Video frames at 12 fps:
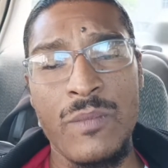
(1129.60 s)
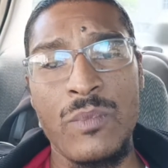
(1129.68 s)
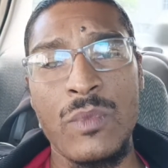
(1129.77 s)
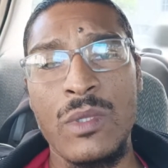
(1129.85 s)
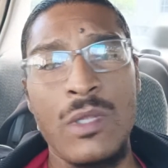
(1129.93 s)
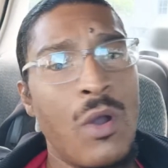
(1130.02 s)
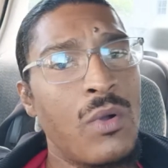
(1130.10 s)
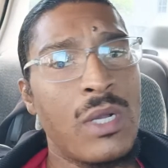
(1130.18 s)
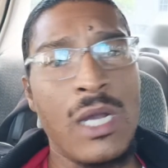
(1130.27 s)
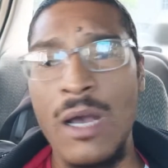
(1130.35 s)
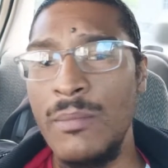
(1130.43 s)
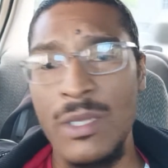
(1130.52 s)
Don't
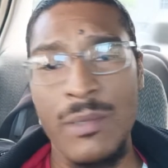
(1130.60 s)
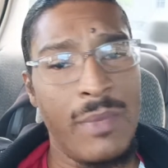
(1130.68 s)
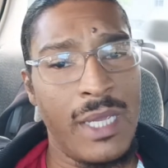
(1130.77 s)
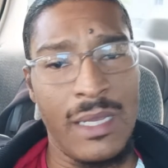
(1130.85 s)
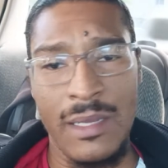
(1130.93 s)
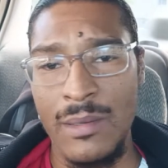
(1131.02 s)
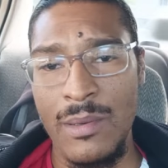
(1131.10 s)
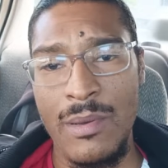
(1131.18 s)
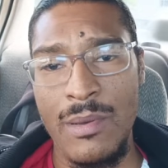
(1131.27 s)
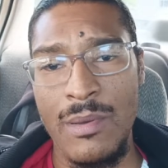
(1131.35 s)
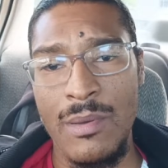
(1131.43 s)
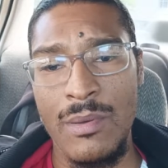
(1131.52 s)
come to me,
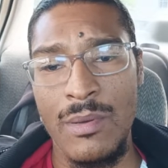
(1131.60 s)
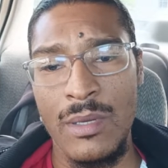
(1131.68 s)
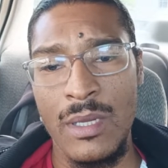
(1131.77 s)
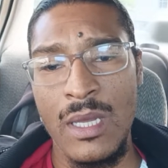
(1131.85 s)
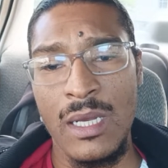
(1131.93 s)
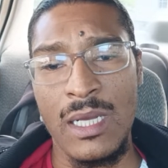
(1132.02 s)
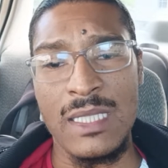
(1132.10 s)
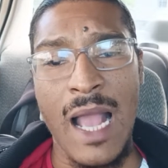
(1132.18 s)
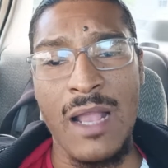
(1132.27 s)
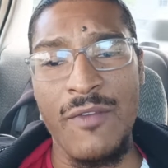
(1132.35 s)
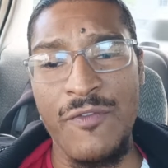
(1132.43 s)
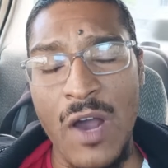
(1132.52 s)
because
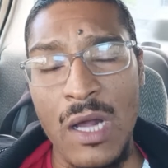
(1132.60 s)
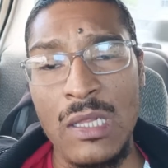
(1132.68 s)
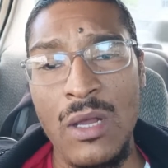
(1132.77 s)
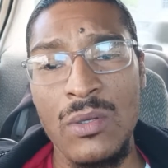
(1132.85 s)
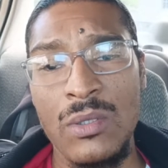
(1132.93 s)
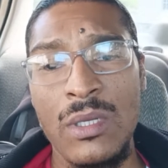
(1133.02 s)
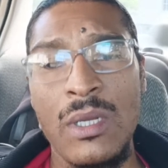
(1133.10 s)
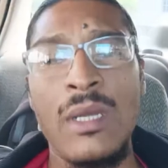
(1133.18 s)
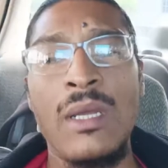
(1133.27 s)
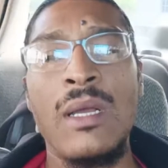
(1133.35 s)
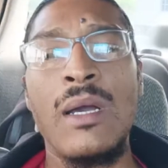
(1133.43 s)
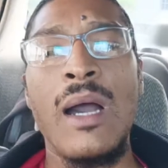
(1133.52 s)
I could fall
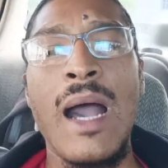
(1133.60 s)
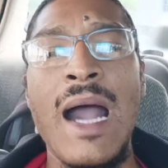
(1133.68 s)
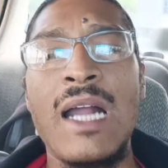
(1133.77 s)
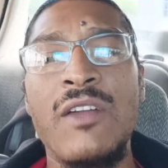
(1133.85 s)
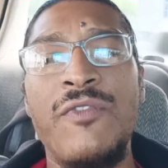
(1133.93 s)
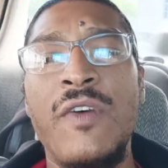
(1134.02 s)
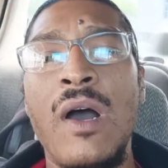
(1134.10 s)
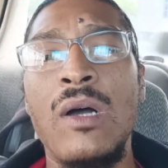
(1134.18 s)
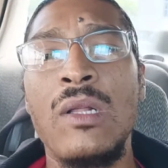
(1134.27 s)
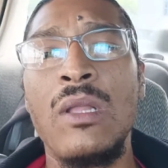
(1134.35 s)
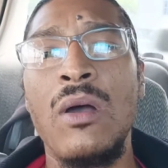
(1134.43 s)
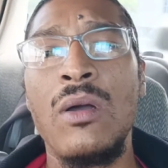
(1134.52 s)

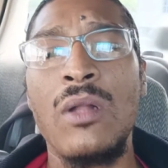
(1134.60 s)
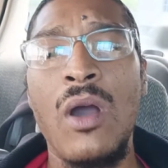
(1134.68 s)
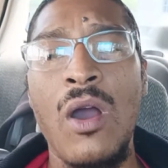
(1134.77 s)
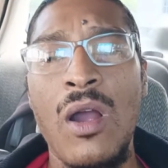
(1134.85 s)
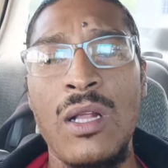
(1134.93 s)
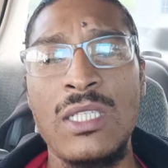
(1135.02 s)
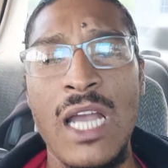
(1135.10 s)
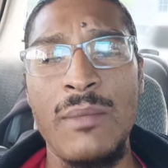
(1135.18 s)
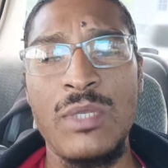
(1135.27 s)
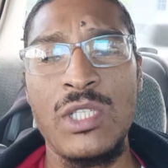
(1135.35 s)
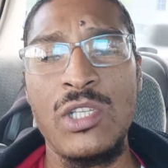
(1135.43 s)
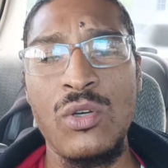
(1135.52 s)
on hard
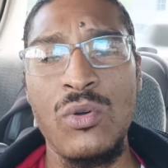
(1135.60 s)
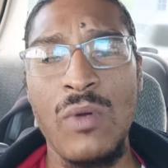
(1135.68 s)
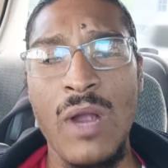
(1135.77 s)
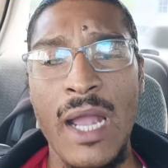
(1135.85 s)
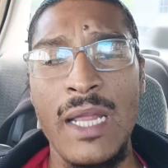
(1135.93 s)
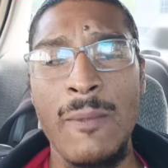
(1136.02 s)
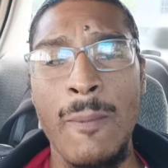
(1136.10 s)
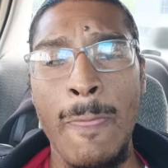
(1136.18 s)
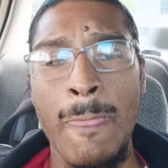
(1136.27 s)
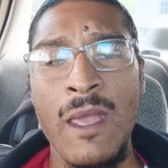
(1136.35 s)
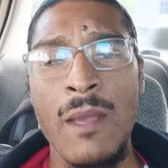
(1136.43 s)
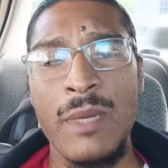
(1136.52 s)
times too, right?
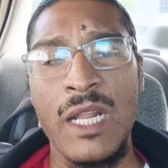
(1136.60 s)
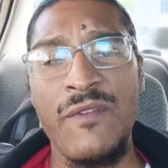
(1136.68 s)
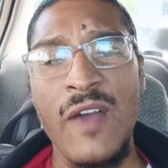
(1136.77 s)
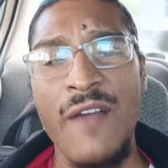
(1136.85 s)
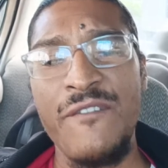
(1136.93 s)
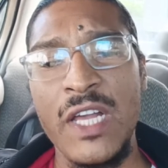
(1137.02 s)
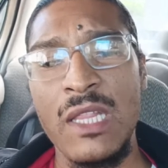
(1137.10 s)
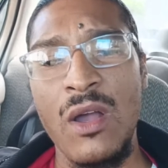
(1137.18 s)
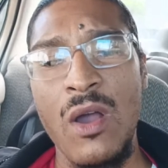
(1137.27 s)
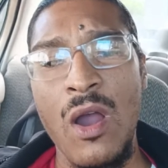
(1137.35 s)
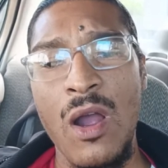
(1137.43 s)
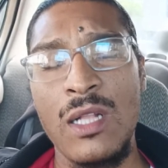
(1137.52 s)
But if I fell
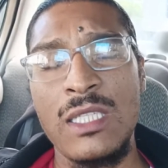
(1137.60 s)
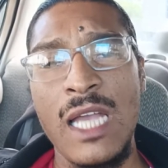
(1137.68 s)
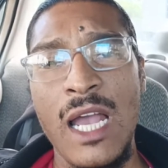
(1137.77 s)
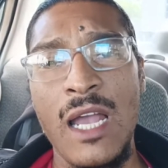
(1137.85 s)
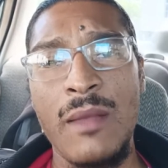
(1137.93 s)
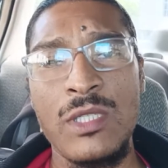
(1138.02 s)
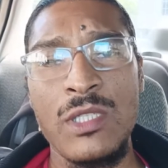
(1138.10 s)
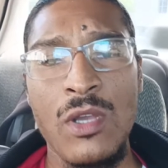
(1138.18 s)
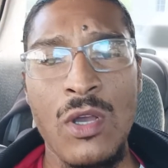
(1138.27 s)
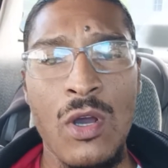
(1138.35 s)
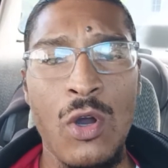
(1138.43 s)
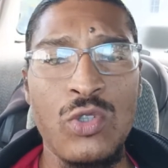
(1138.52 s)
on hard times,
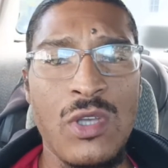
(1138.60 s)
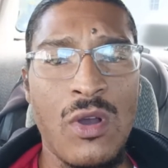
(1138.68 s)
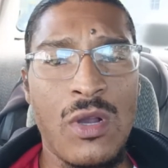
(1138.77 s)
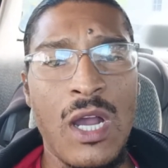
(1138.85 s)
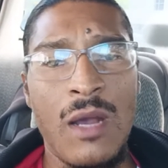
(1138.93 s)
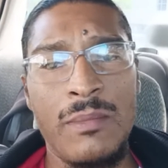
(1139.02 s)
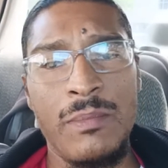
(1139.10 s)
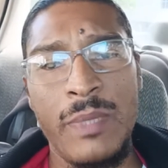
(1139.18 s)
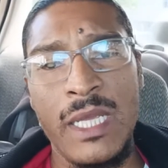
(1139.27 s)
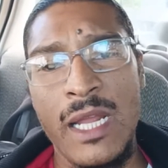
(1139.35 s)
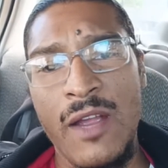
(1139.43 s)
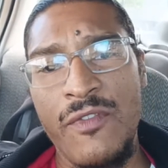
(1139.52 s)
who's gonna come and
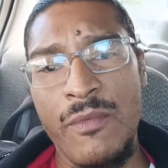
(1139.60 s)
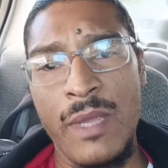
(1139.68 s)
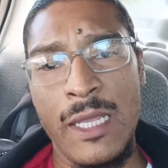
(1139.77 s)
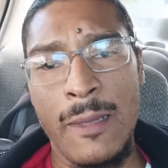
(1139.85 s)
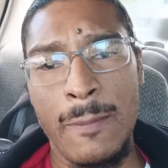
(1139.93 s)
be there for me?